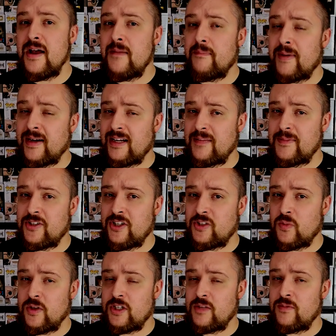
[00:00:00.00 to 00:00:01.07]
My name is Justin
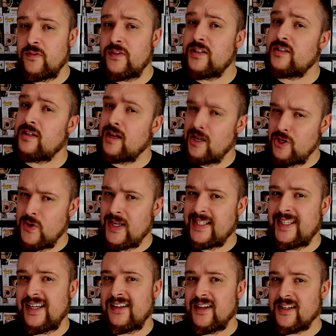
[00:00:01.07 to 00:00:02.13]
Watches Movies, and you guys
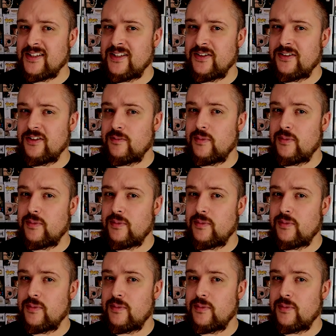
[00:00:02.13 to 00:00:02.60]
stay classy, YouTube.